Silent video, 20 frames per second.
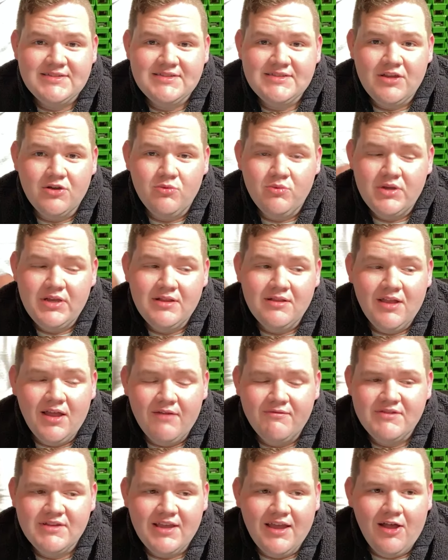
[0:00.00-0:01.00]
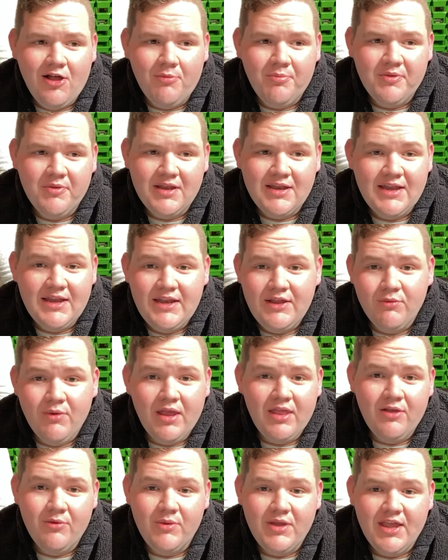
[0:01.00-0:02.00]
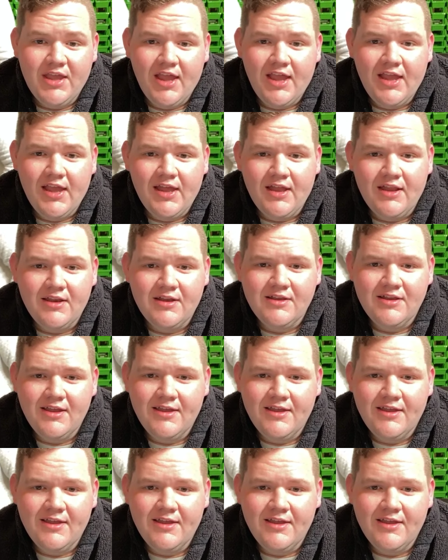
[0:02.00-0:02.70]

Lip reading: So we love to help in any way that we can.